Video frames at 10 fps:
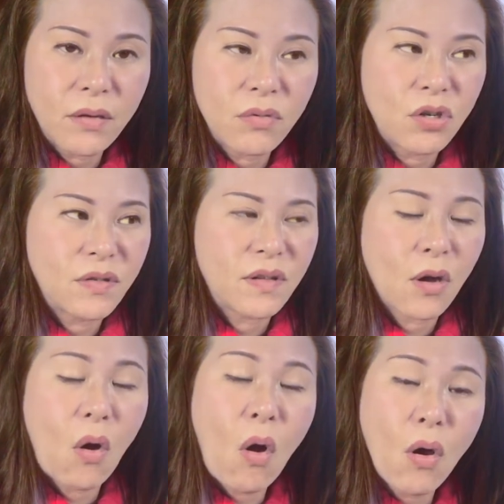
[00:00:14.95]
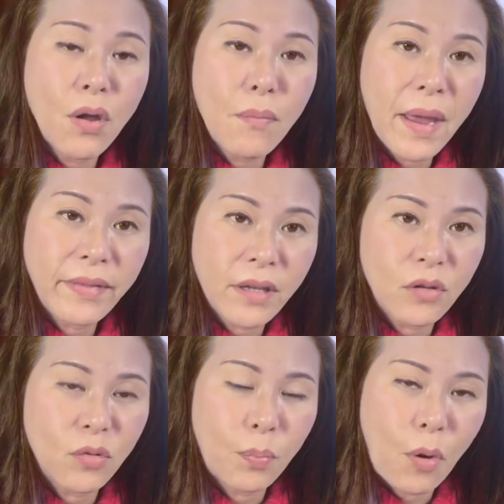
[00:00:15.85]
which is the coin
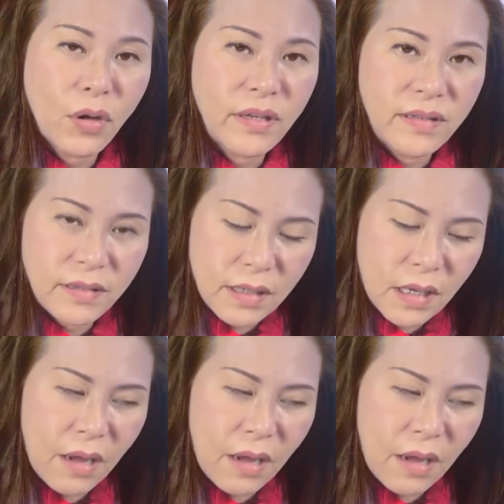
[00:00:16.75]
method to plot I-Ching.